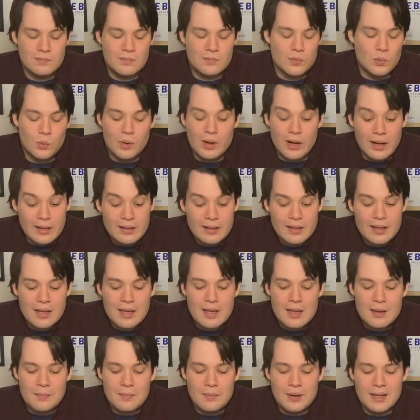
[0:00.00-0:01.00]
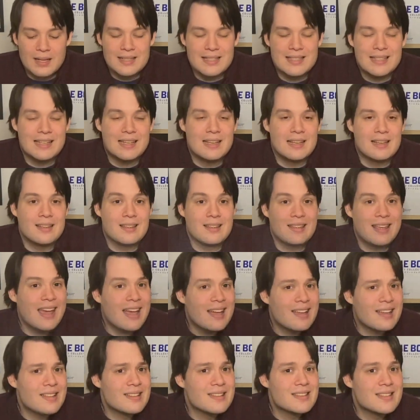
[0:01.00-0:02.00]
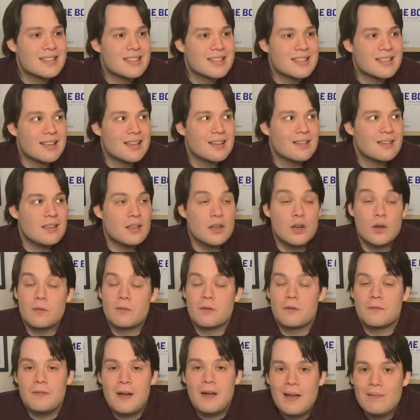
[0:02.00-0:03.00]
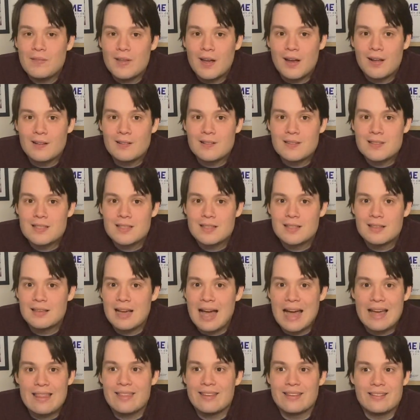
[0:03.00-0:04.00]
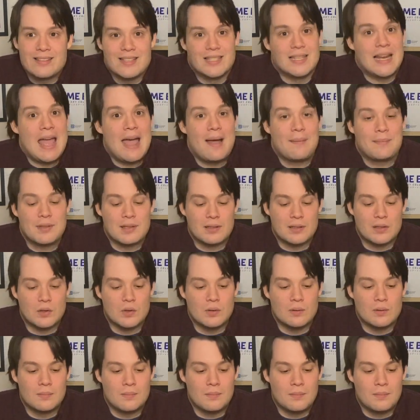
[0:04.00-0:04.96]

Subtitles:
what. But yeah, it's, you know, for $5, I think it's an absolute,